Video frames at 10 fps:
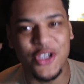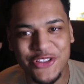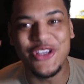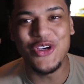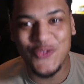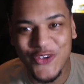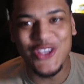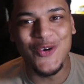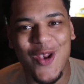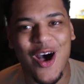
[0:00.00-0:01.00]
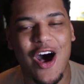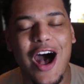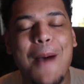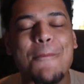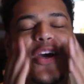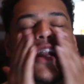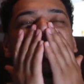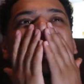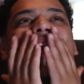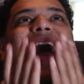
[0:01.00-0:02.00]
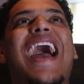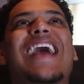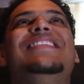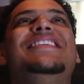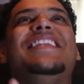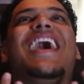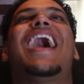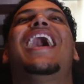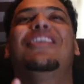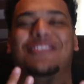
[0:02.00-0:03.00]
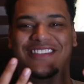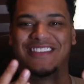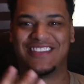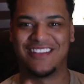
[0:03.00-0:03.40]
good news for you lot. I'm gonna be handing out